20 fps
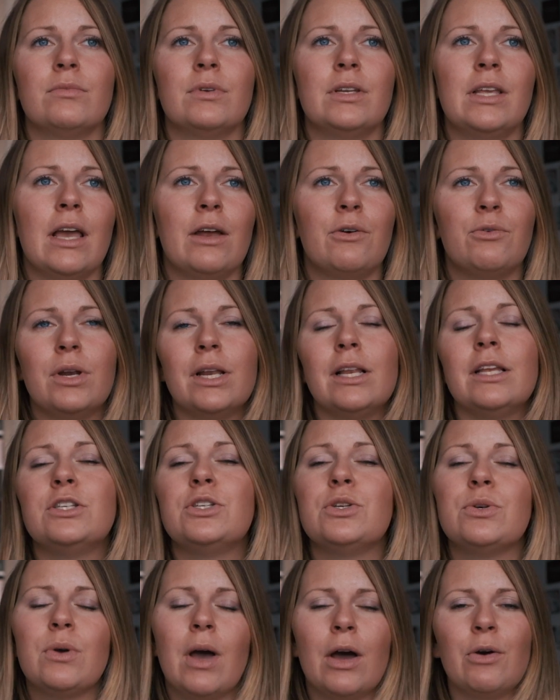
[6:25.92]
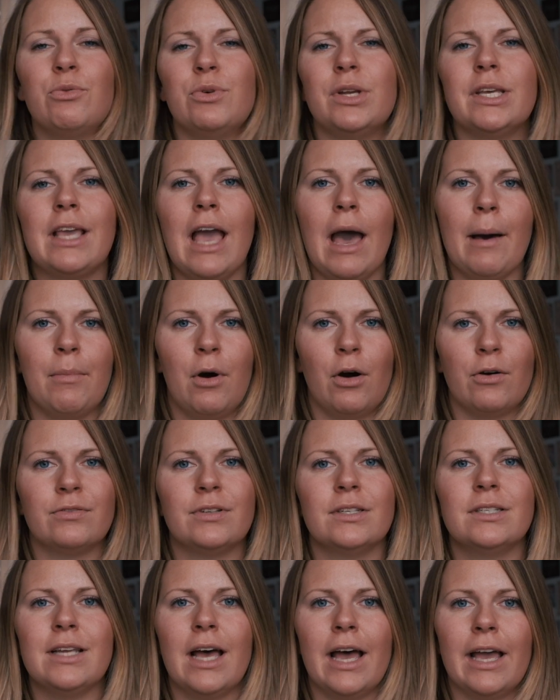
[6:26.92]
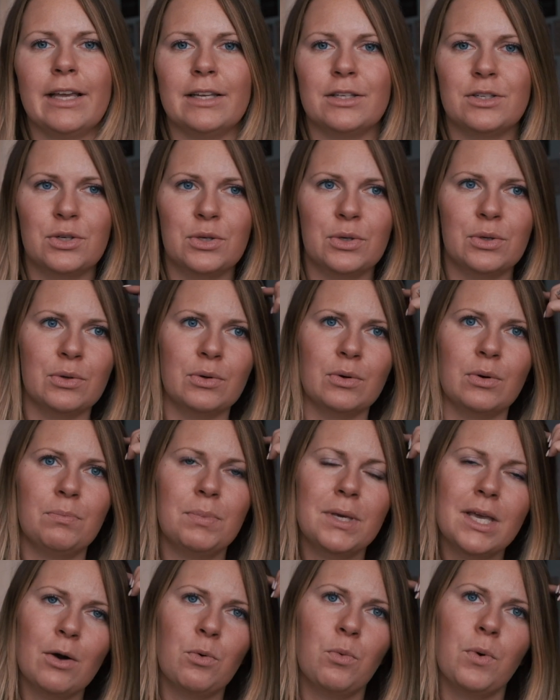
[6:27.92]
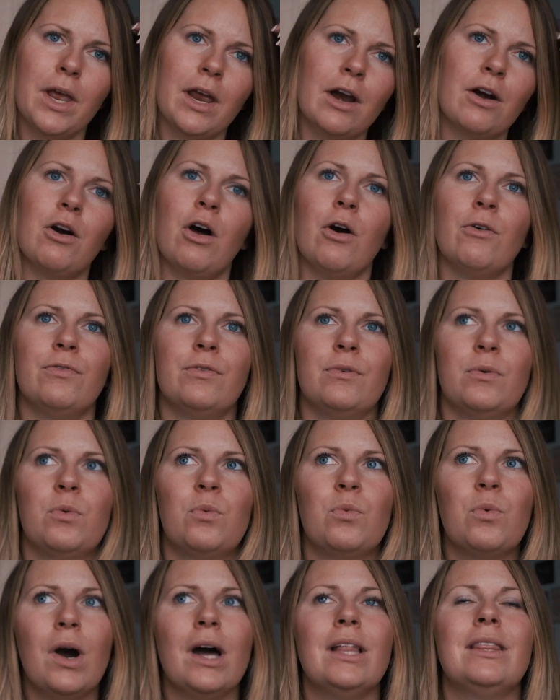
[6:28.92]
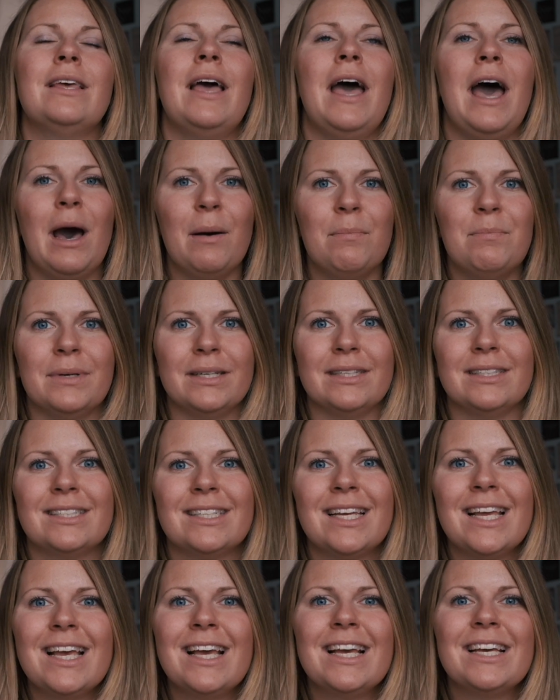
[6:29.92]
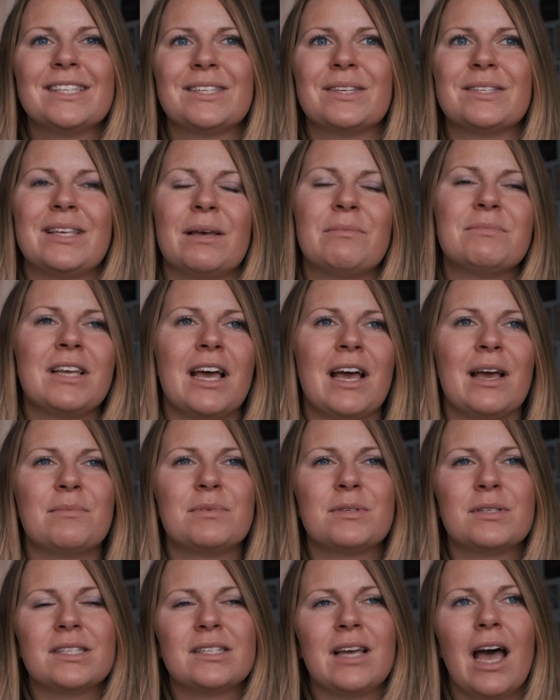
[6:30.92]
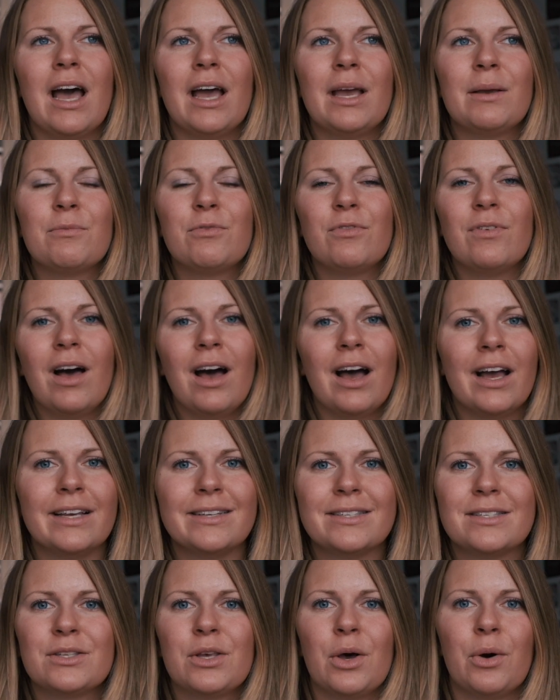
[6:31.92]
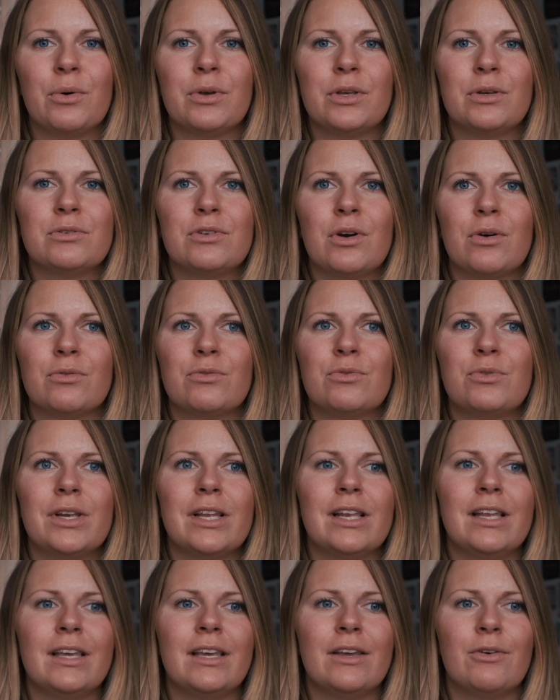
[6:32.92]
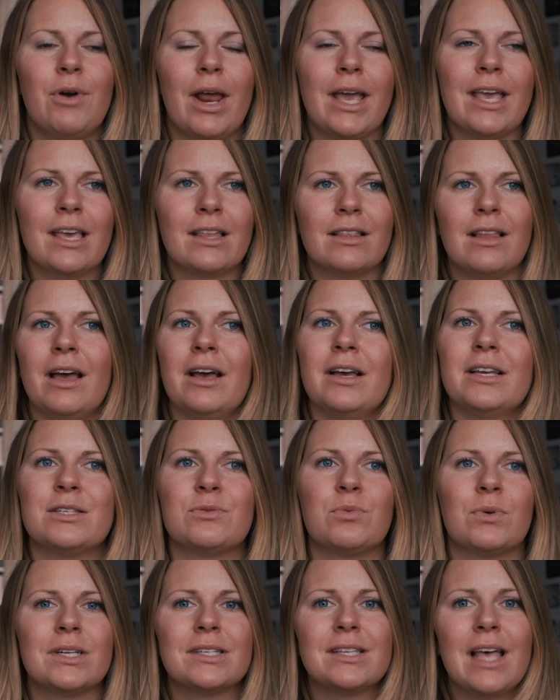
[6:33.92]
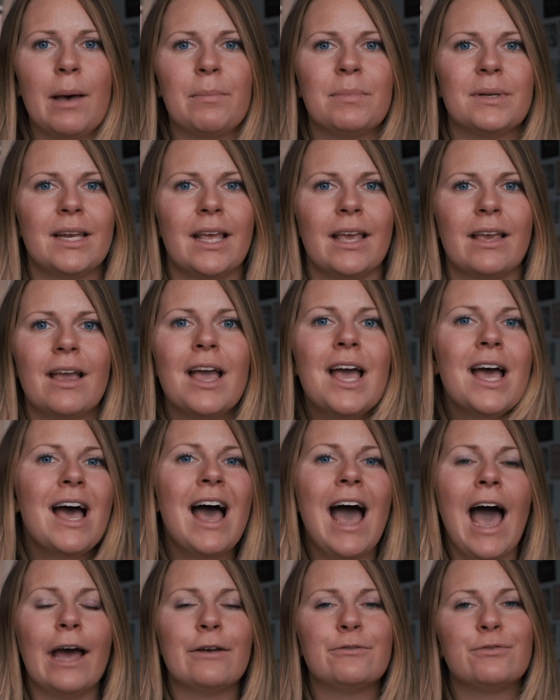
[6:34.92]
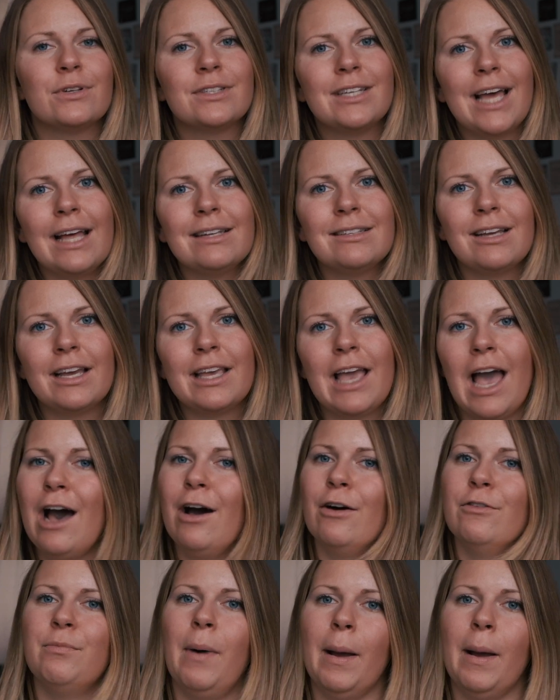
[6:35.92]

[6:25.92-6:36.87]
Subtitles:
yeah, really do a recap of the day to be aware of what happened. So sometimes time flies, so you don't really recognize what is happening. And for that I have